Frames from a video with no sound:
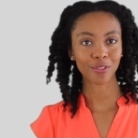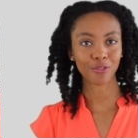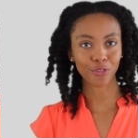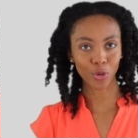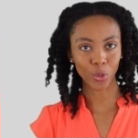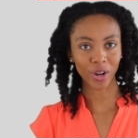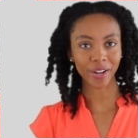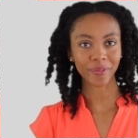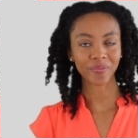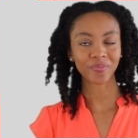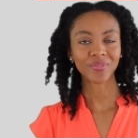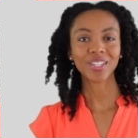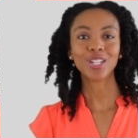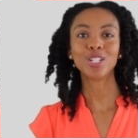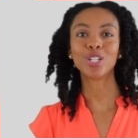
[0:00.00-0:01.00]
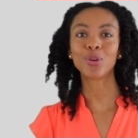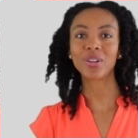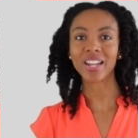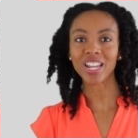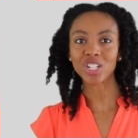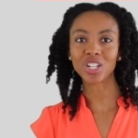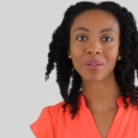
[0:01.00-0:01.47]
Four,
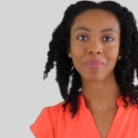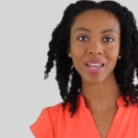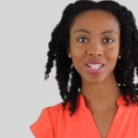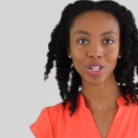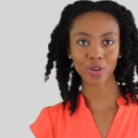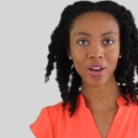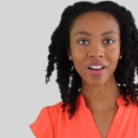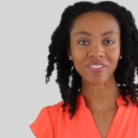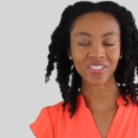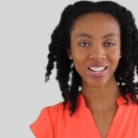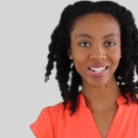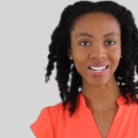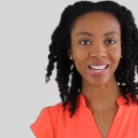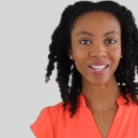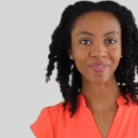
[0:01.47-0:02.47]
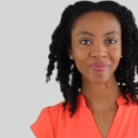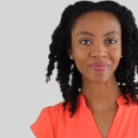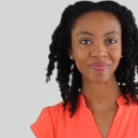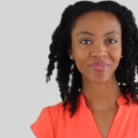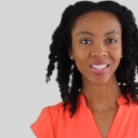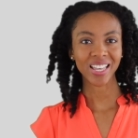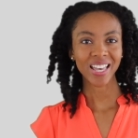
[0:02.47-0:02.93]
donation based crowdfunding.
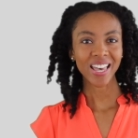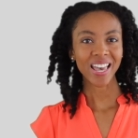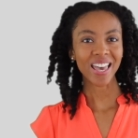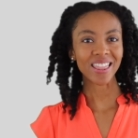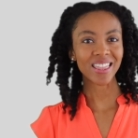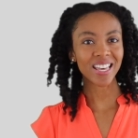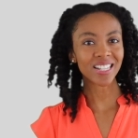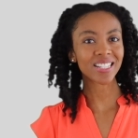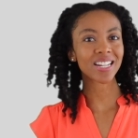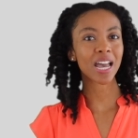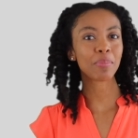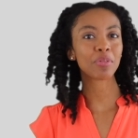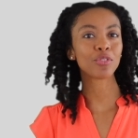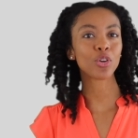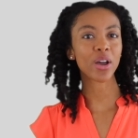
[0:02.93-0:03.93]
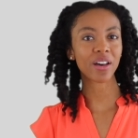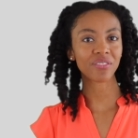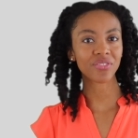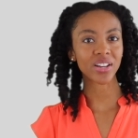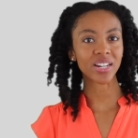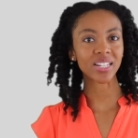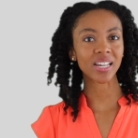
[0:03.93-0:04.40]
In this type of
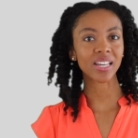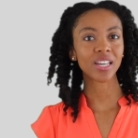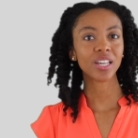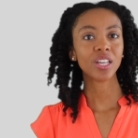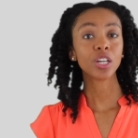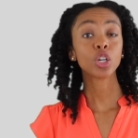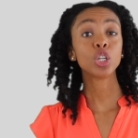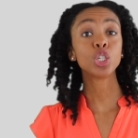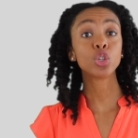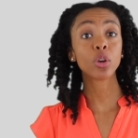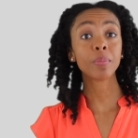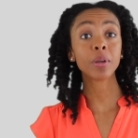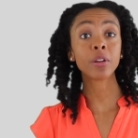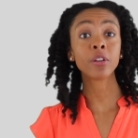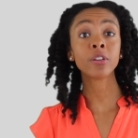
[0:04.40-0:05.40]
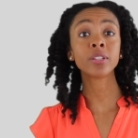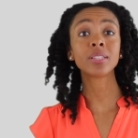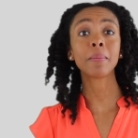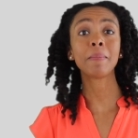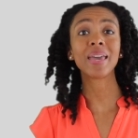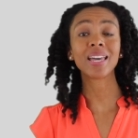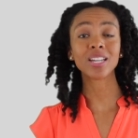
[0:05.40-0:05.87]
crowdfunding,
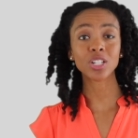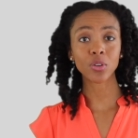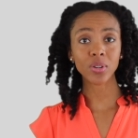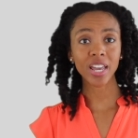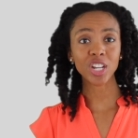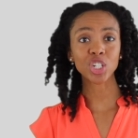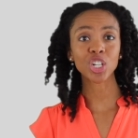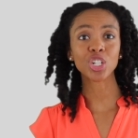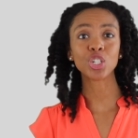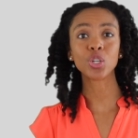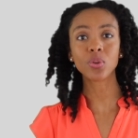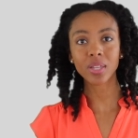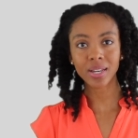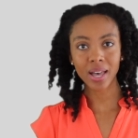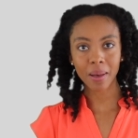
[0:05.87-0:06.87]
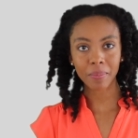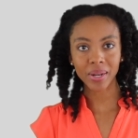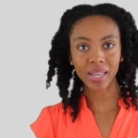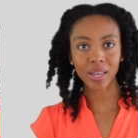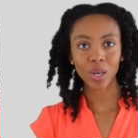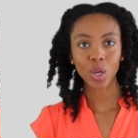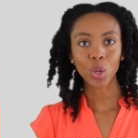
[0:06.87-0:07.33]
Contributors make a donation to the
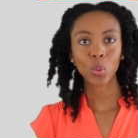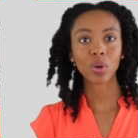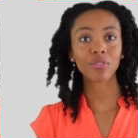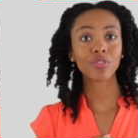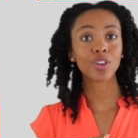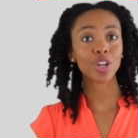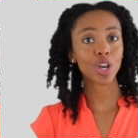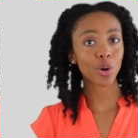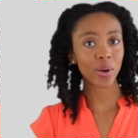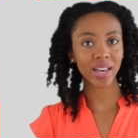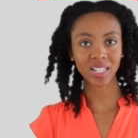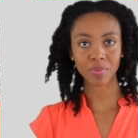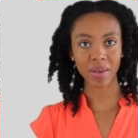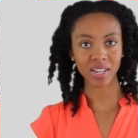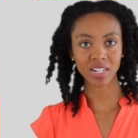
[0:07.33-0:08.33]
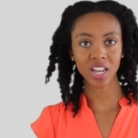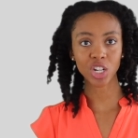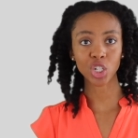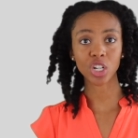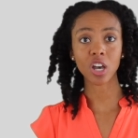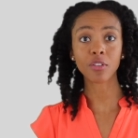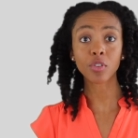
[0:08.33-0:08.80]
company with no
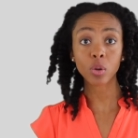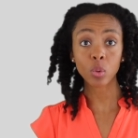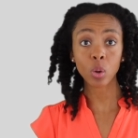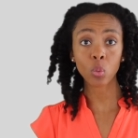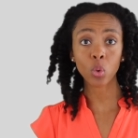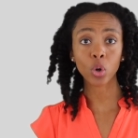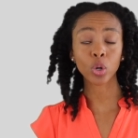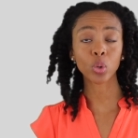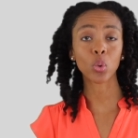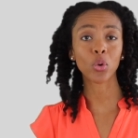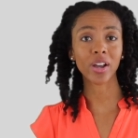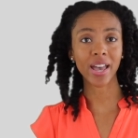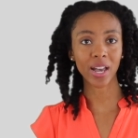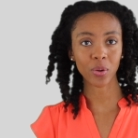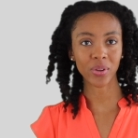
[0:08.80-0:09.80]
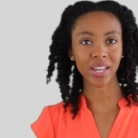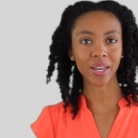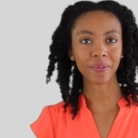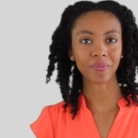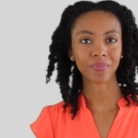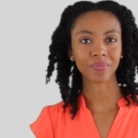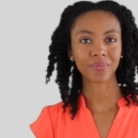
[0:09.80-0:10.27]
expectation of a reward or
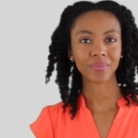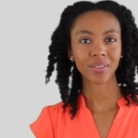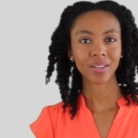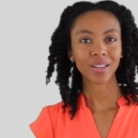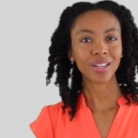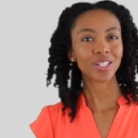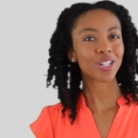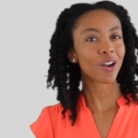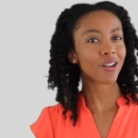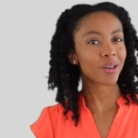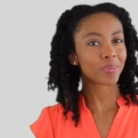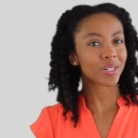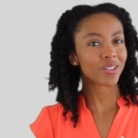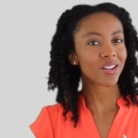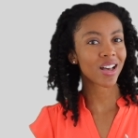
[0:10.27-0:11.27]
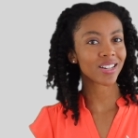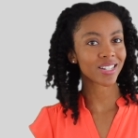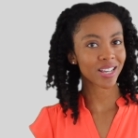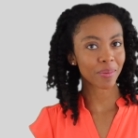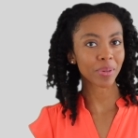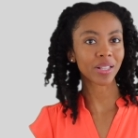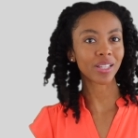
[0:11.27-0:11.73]
equity. Startups do not
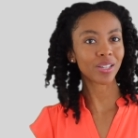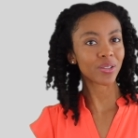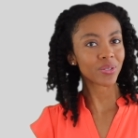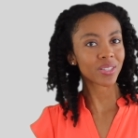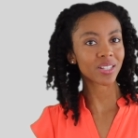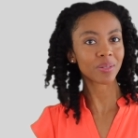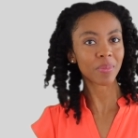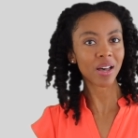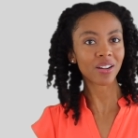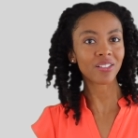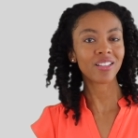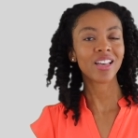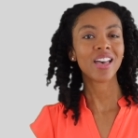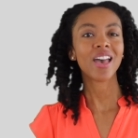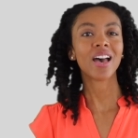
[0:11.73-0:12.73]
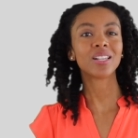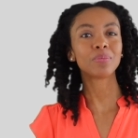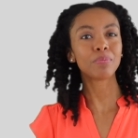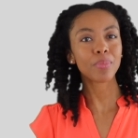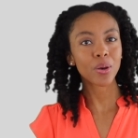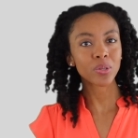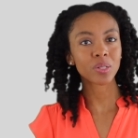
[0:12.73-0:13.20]
typically use this model as
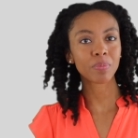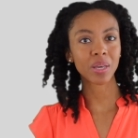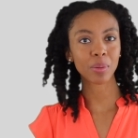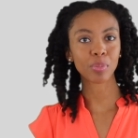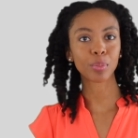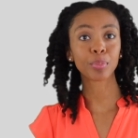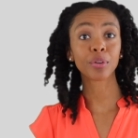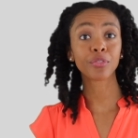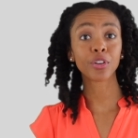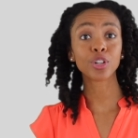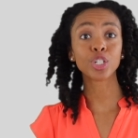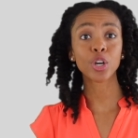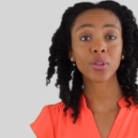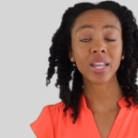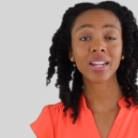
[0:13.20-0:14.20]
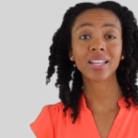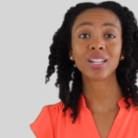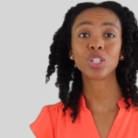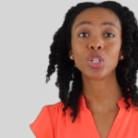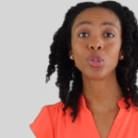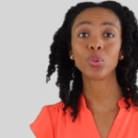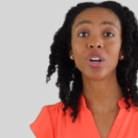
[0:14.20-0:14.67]
most people prefer donating
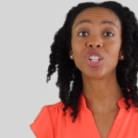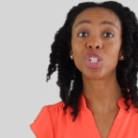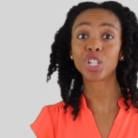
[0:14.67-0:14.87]
to a